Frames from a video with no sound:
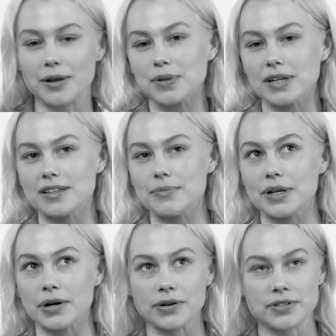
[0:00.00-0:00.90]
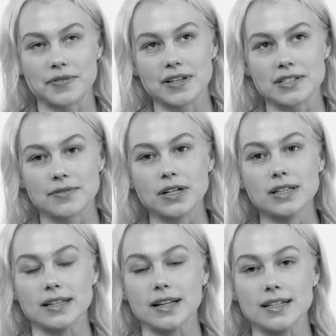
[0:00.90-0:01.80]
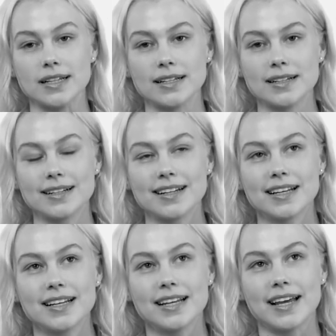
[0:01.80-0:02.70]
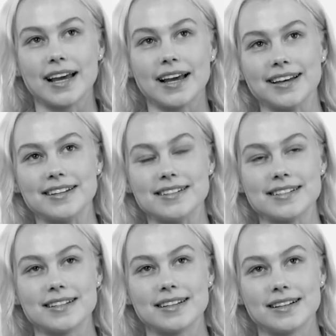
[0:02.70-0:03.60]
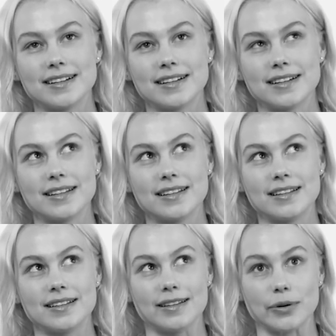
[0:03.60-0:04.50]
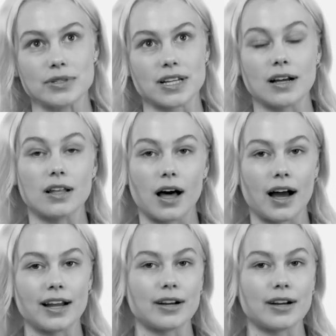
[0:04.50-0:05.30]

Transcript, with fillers: Finally, the Lovebirds made their red carpet debut. They happily posed for pictures around